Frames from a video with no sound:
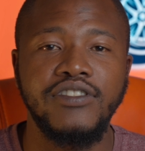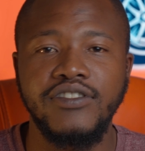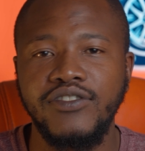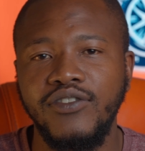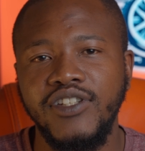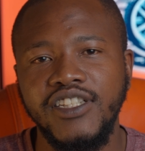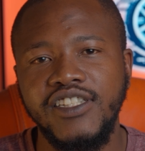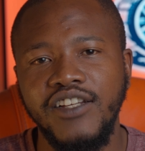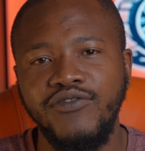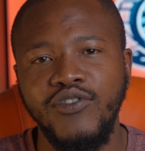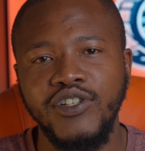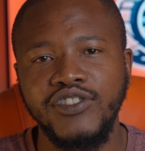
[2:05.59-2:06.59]
So let's say,
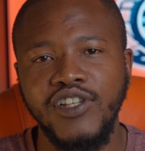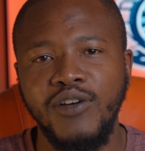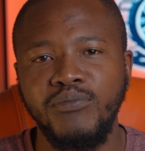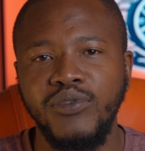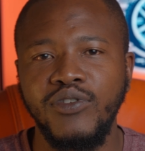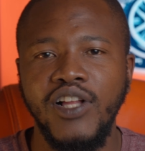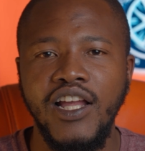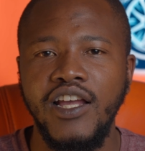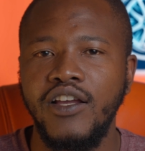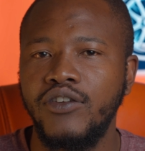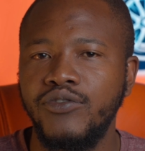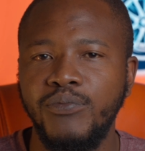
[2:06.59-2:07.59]
for example,
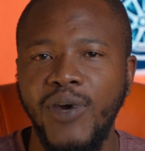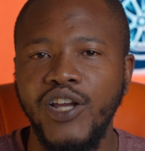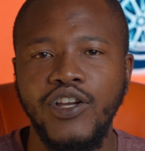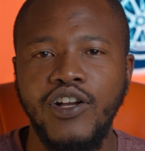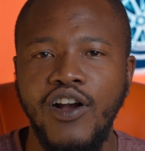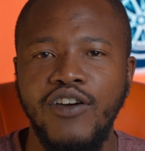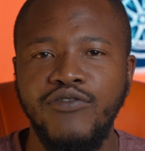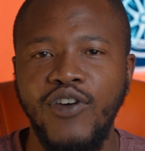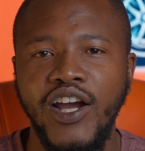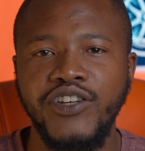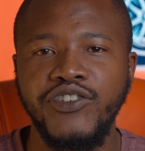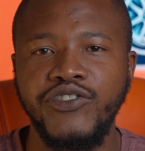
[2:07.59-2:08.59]
you're buying a car for
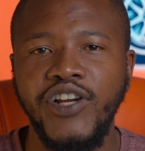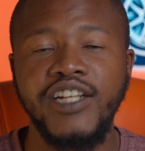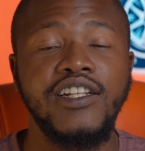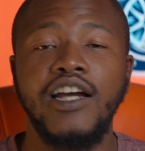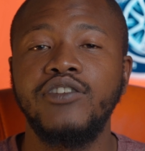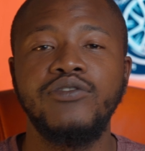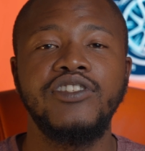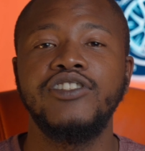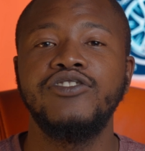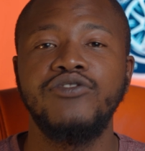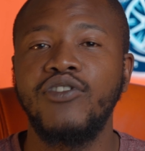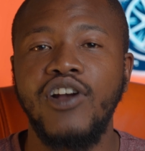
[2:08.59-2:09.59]
100 Rand. I know there
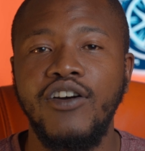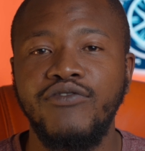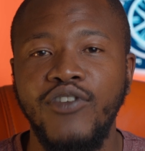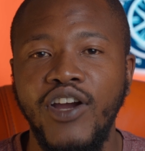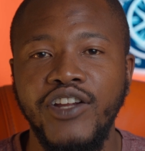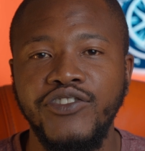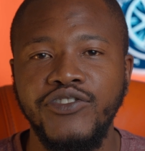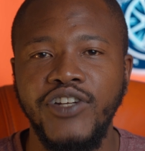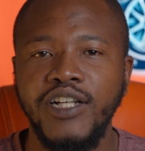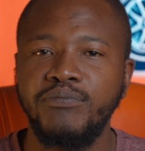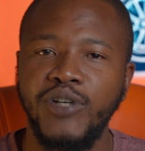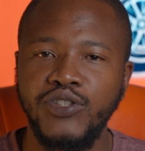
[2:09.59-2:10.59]
is no car for 100
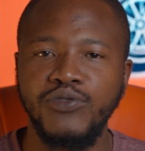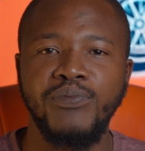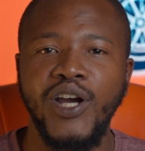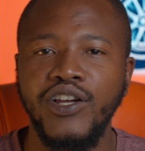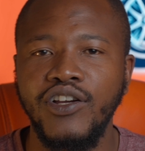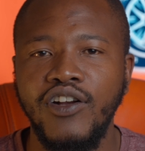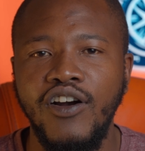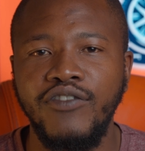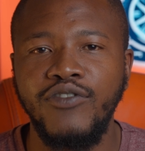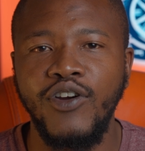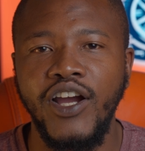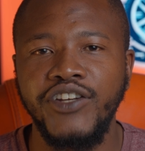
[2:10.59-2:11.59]
Rand, but you're buying a car
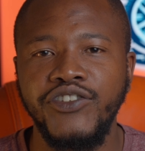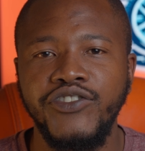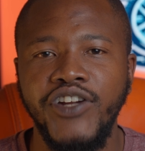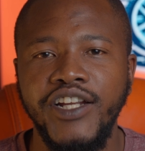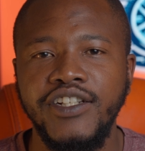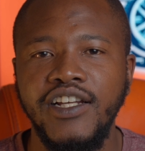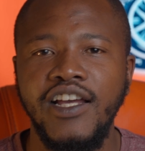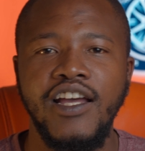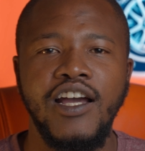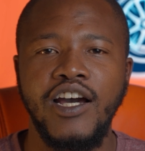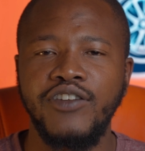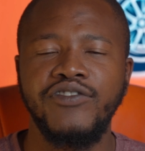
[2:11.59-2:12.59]
for 100 Rand.
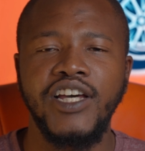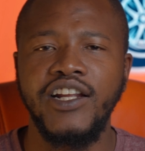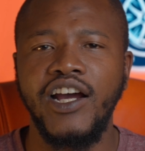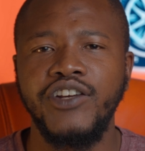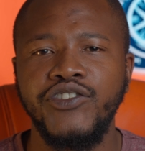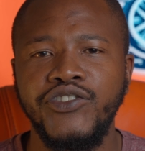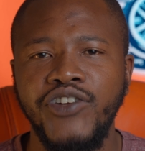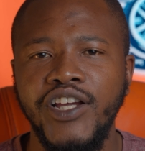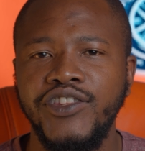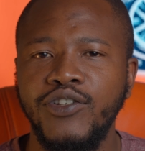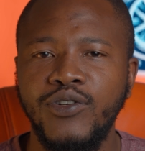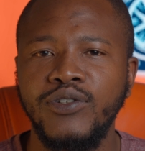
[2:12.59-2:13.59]
Out of that 100
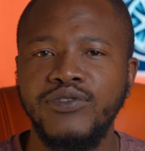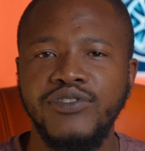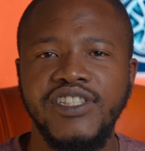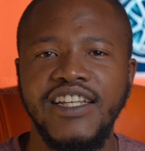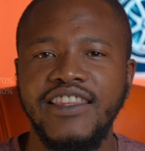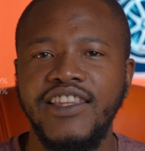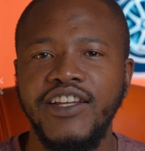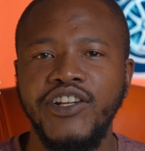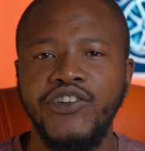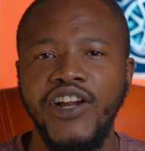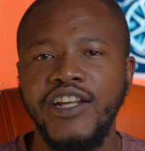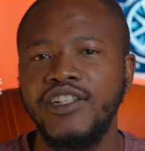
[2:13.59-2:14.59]
Rand, they're going to take 30
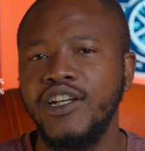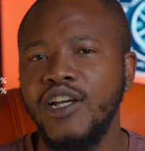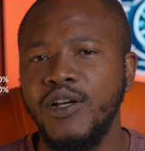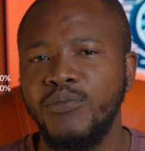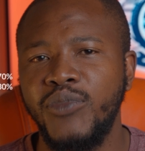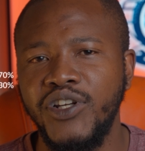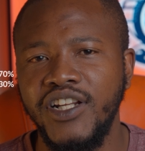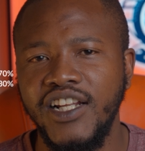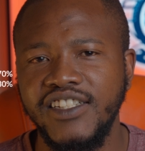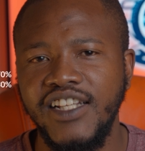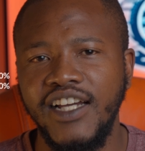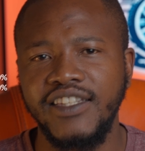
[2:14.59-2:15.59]
Rand, put it
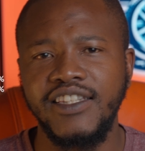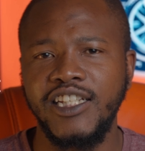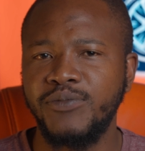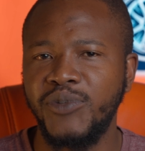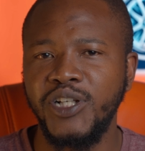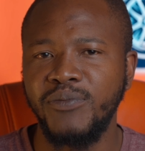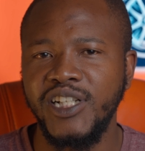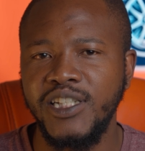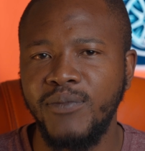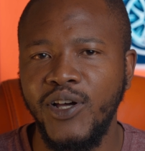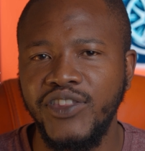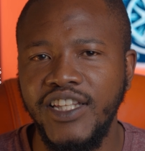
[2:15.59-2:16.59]
aside. That's pretty much
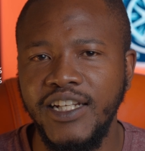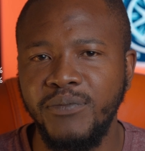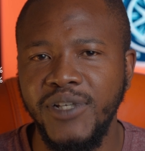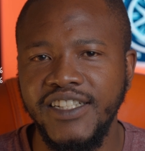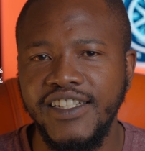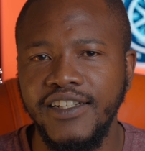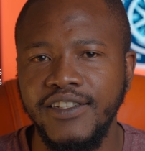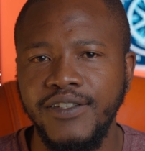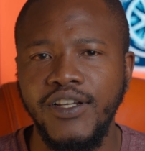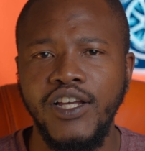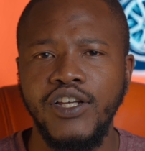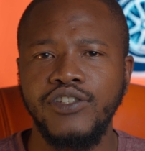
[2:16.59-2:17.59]
about 30%.
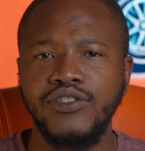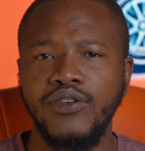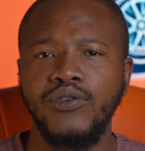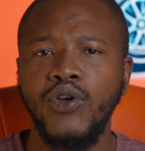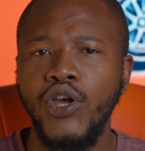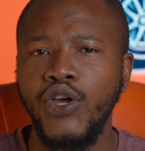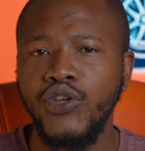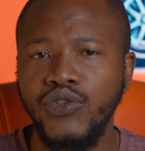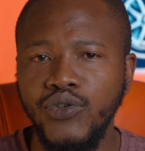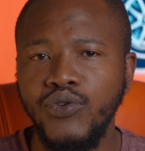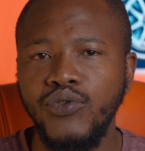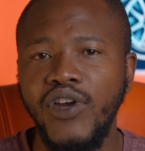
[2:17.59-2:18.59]
So
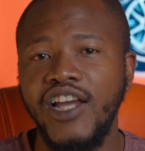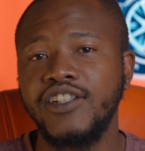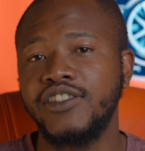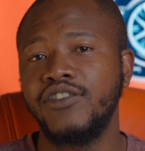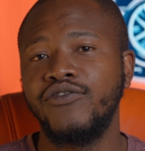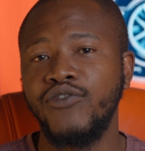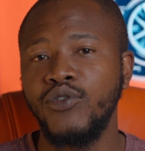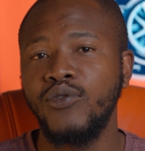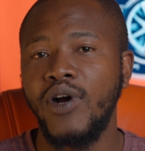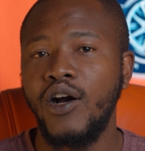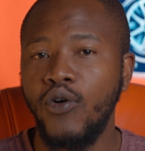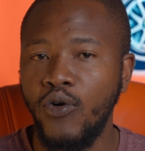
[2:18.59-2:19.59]
you as the
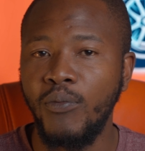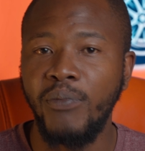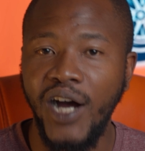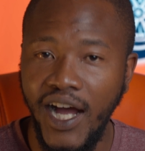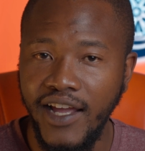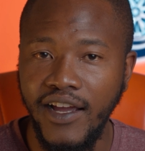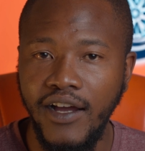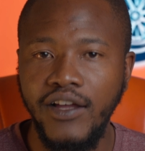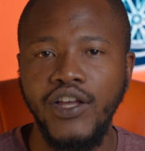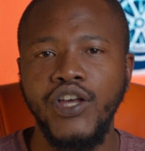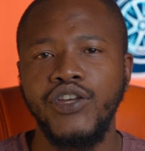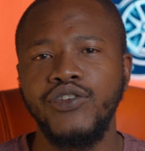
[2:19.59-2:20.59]
viewer or buyer,
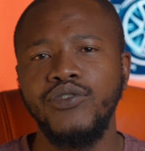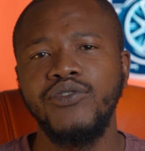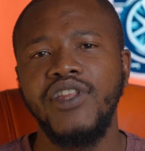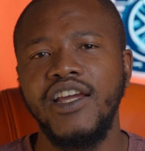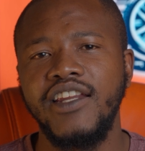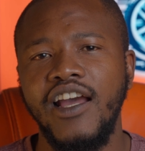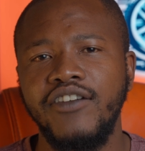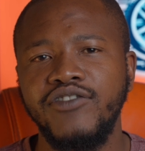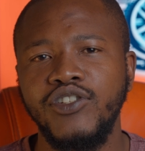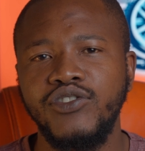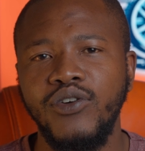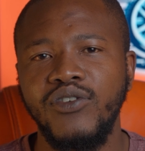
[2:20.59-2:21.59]
you then have
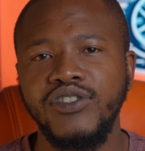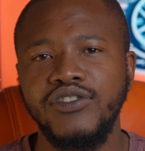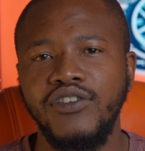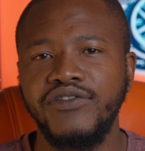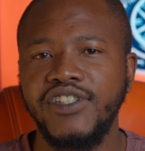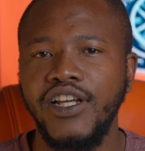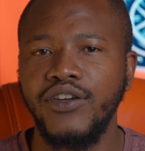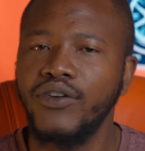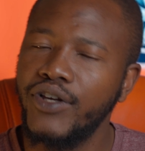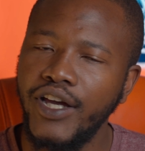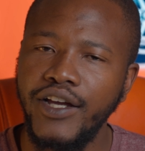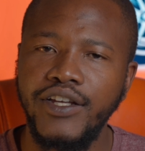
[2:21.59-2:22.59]
the choice of saying,
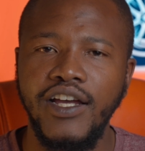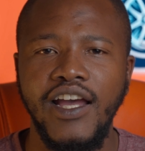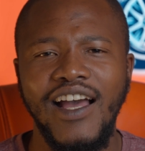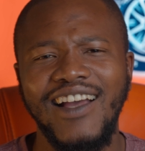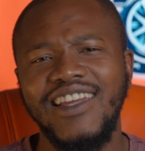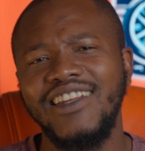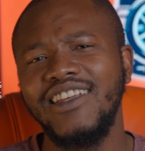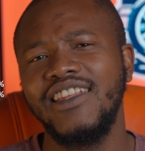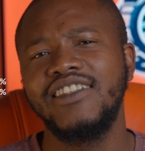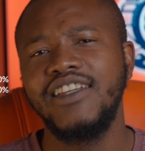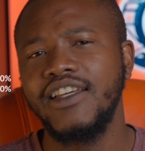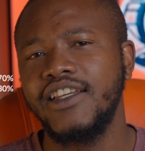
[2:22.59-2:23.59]
okay, I can either
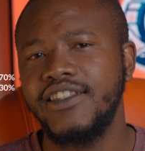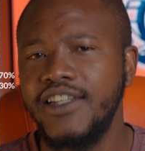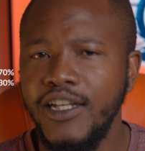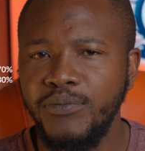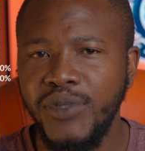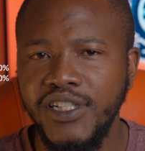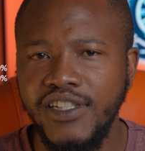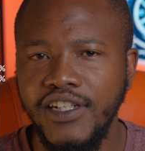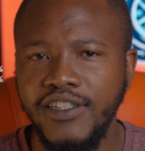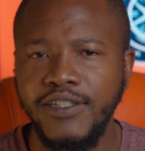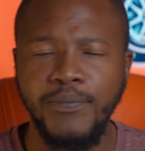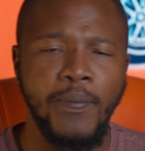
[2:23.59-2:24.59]
take a
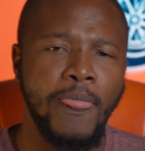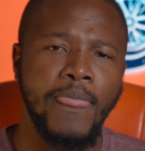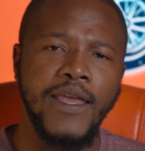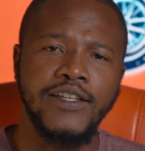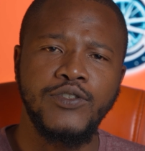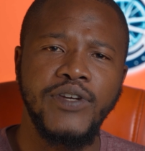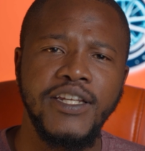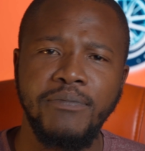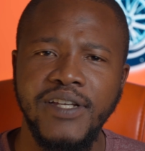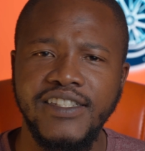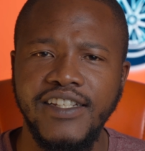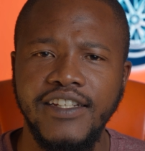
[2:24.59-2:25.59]
10%, a
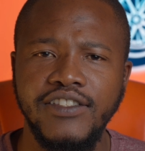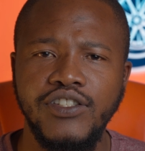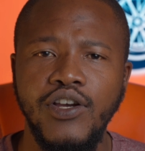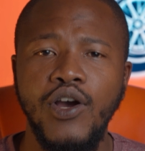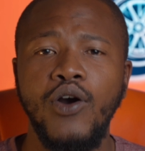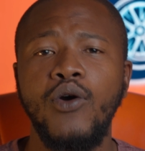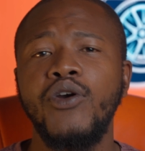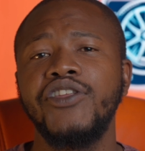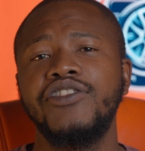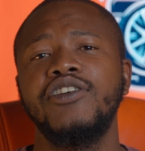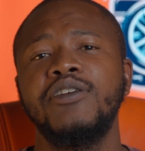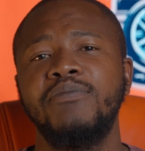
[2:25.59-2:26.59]
20%, or a
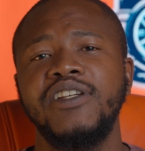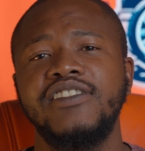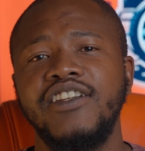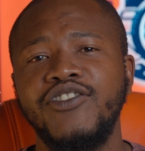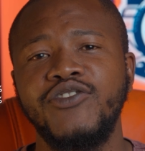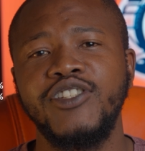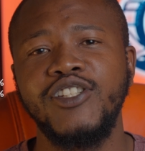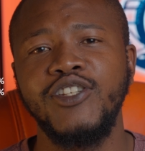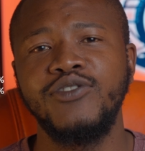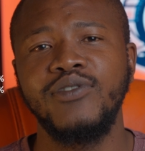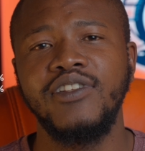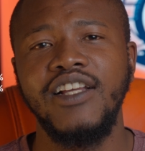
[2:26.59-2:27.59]
30%
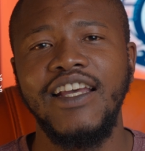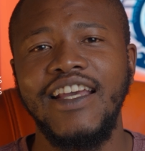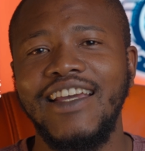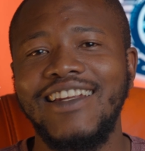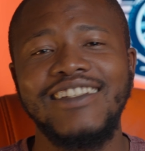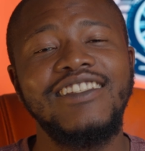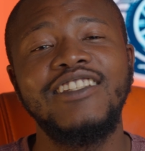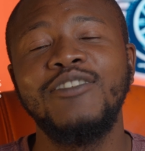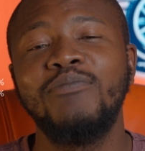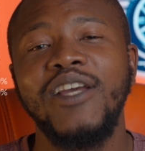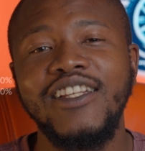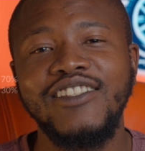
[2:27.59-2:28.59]
residual. It actually
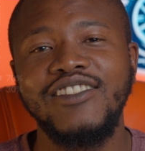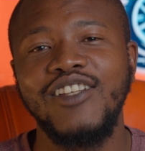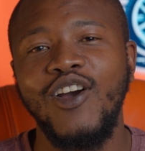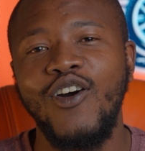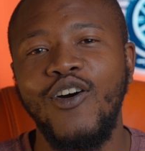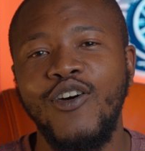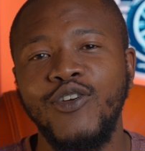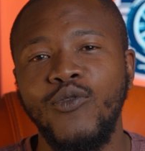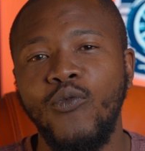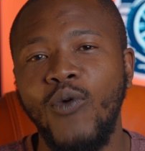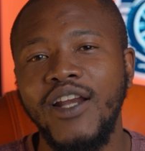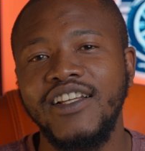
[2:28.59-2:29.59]
depends on
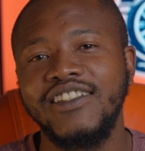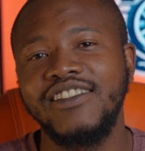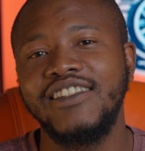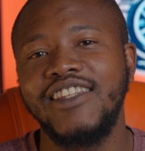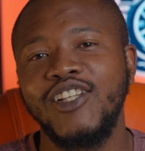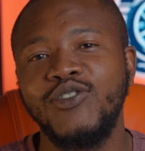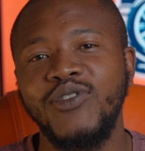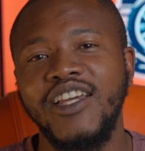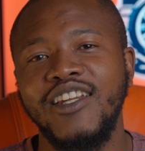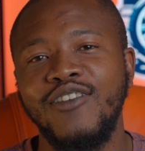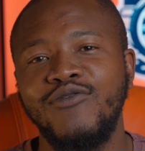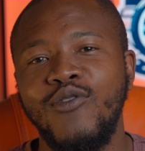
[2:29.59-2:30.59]
what is it that you
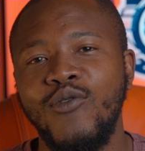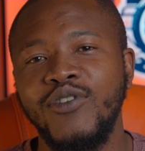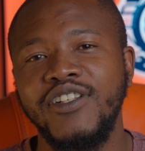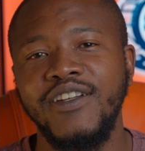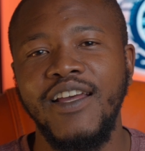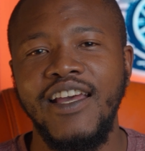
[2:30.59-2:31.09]
can afford.